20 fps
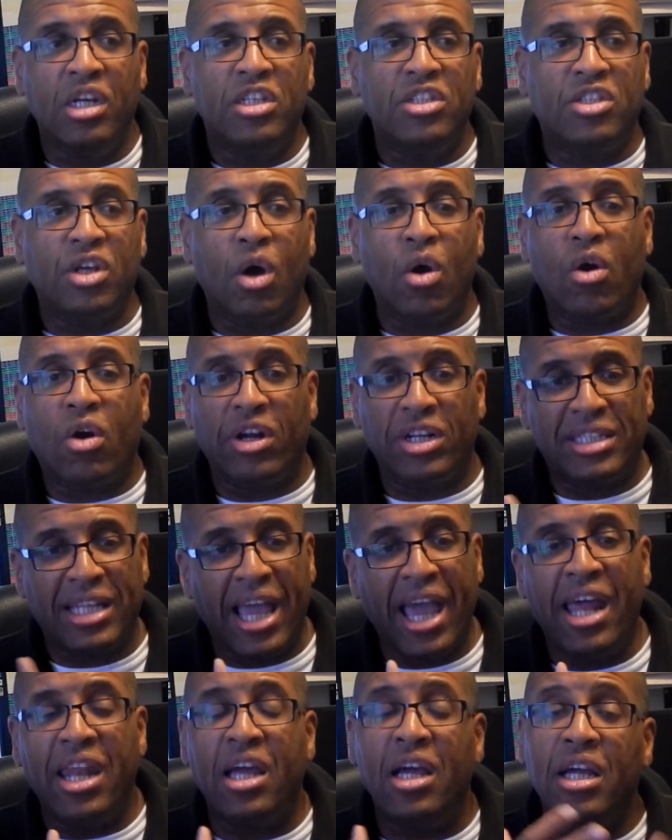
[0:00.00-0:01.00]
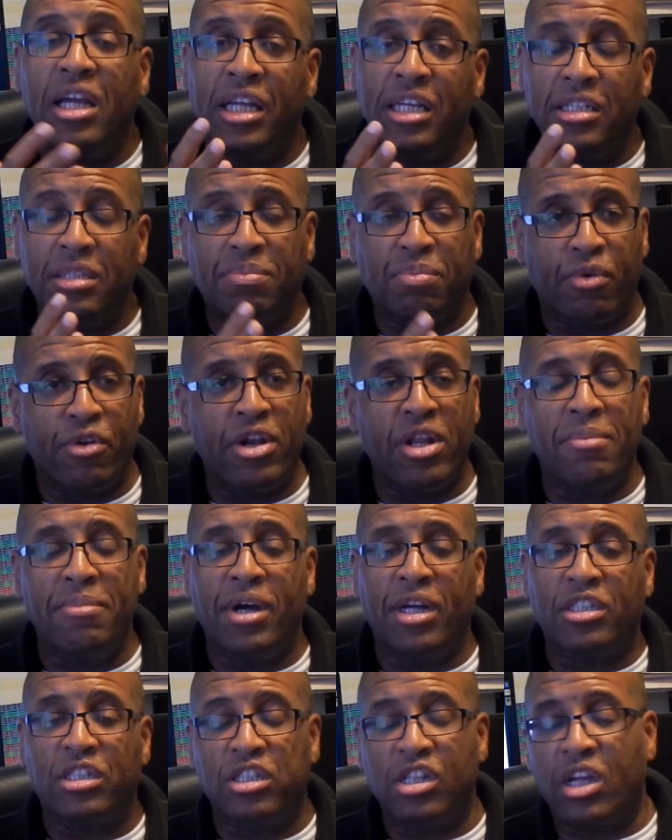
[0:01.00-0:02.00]
So Cortana is pretty
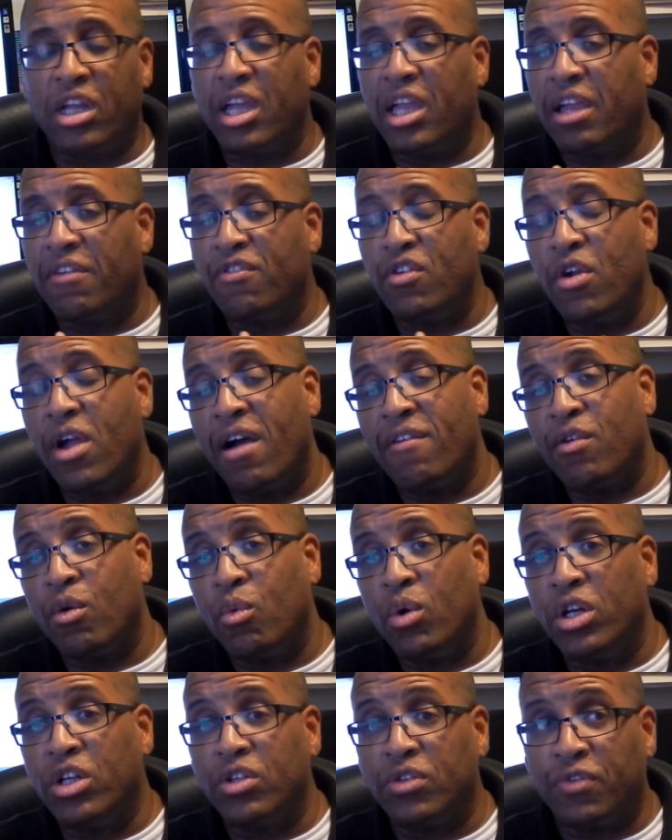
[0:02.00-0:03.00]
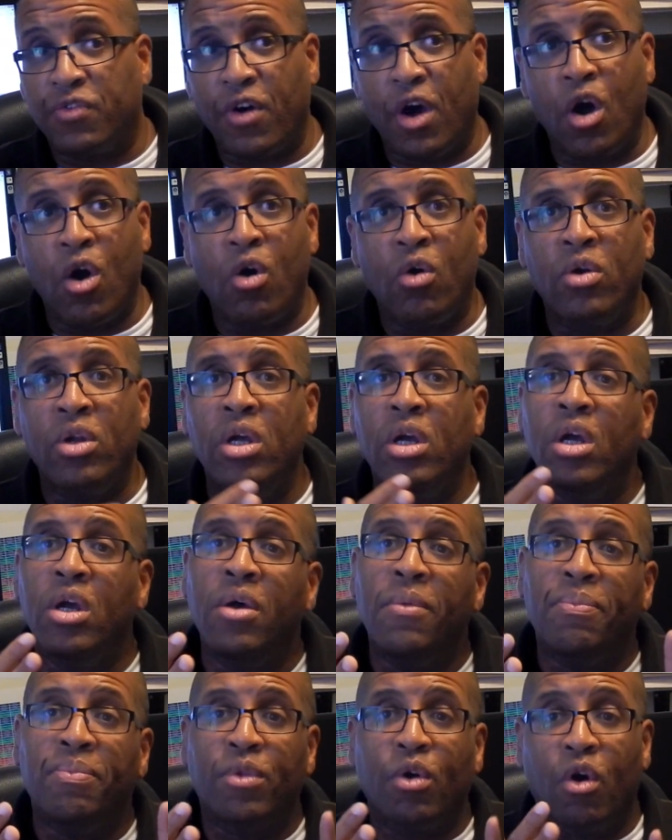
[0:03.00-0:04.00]
much looking, if you have a Windows phone,
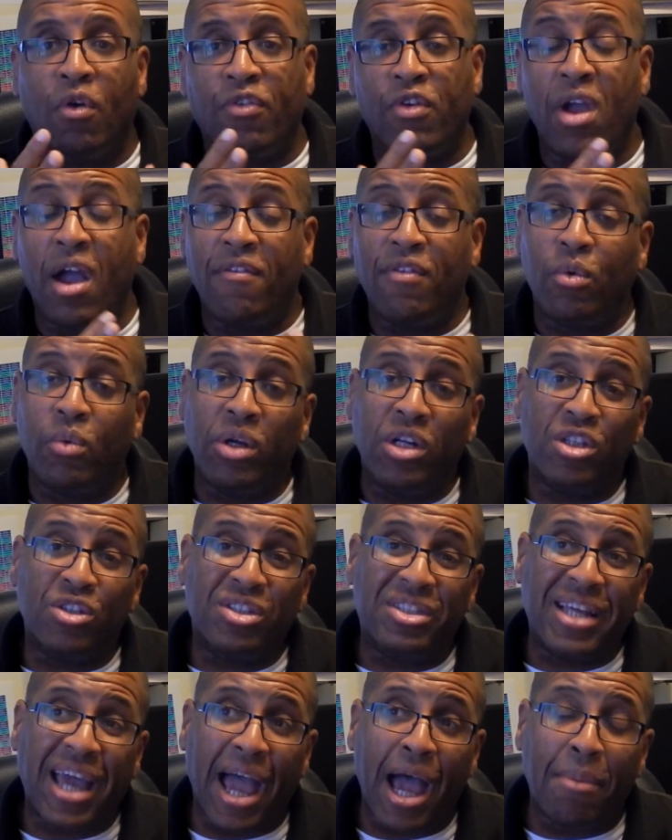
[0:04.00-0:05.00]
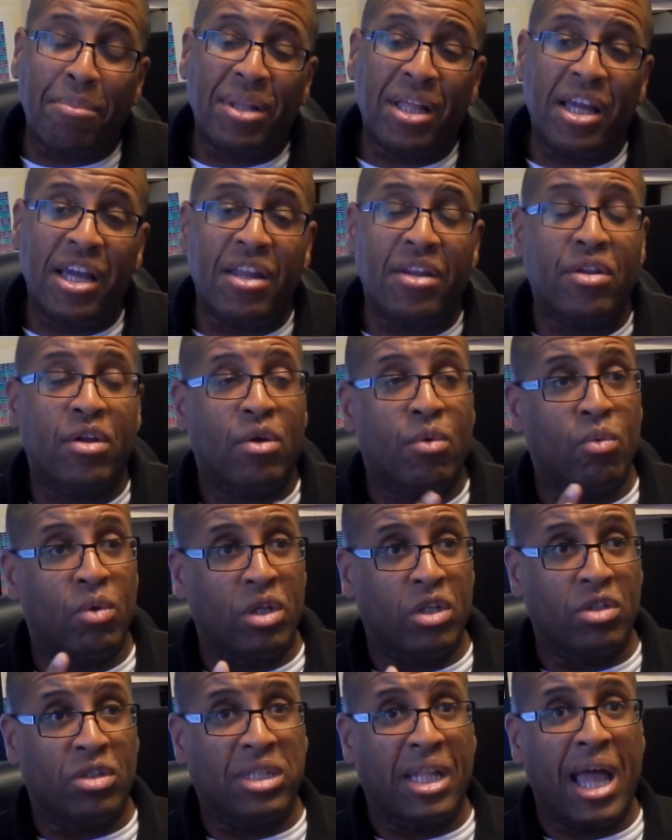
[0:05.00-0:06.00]
or if you have a Windows tablet,
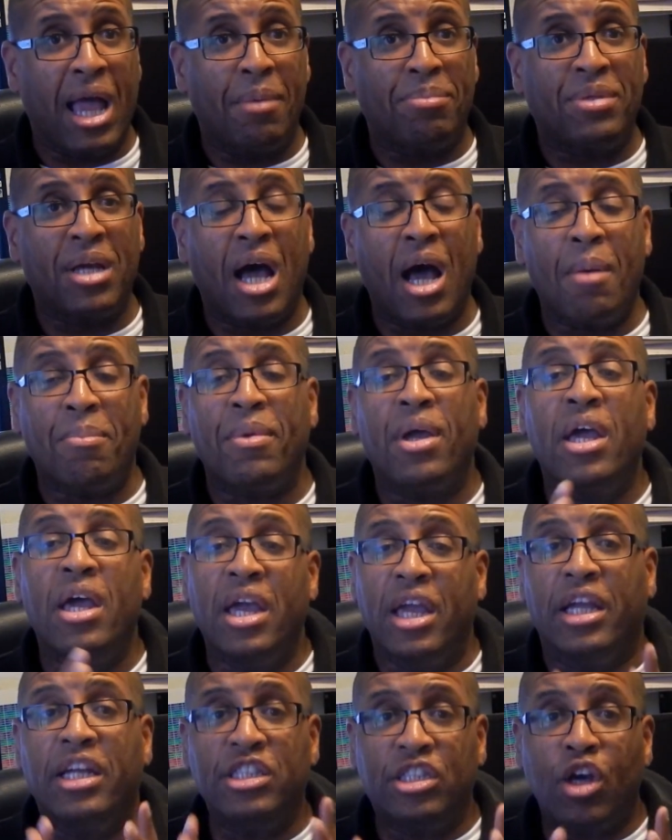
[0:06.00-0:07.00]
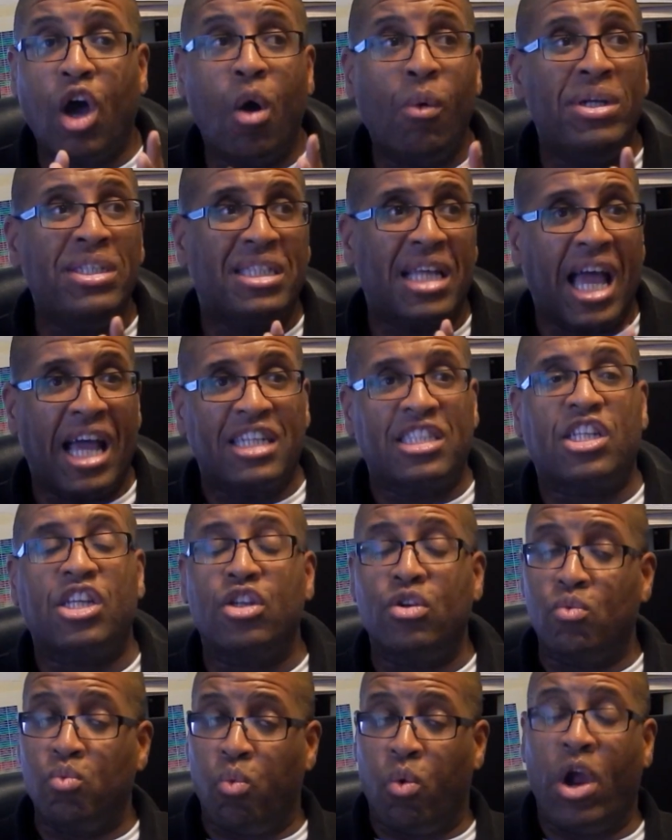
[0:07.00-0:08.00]
Windows laptop, it's always asking
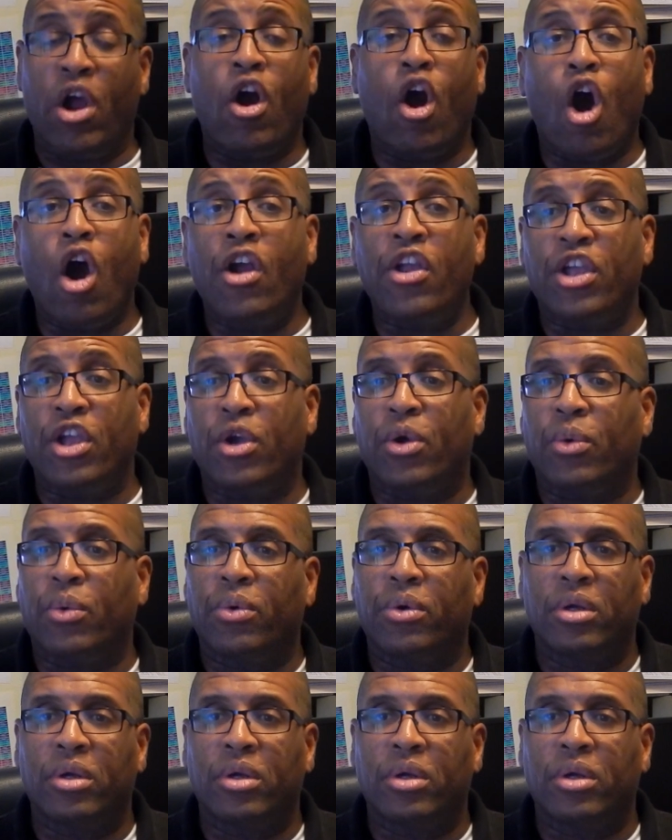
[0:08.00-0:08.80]
you, where are you?